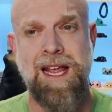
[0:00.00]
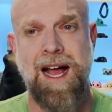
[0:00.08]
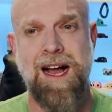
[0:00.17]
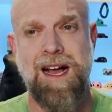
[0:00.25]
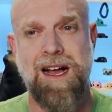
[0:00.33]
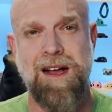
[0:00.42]

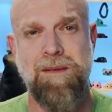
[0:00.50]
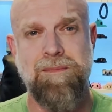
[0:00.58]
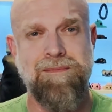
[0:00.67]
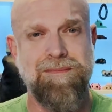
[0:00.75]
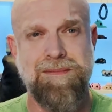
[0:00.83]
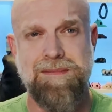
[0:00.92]

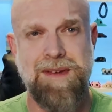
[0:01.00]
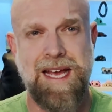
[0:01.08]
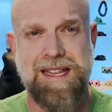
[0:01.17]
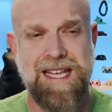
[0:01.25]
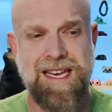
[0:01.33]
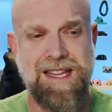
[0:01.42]

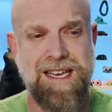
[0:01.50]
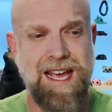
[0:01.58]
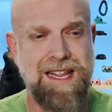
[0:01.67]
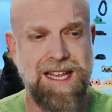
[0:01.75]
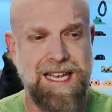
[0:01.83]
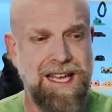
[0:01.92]
at the end of the
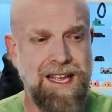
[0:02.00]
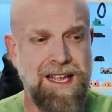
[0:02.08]
day, like,